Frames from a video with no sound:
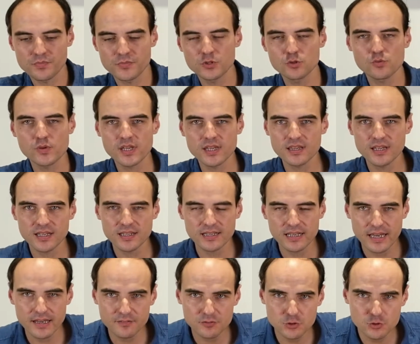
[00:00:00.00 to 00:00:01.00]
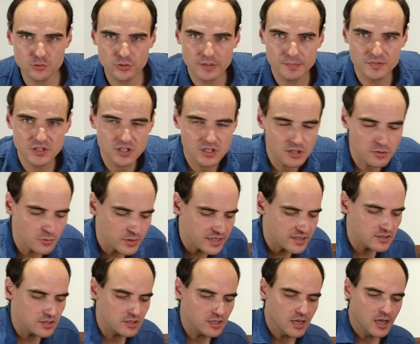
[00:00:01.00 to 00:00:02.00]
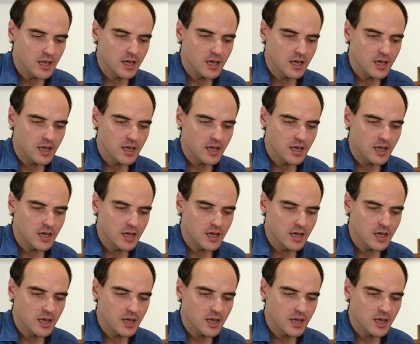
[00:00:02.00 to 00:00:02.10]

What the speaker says: doing that live stream series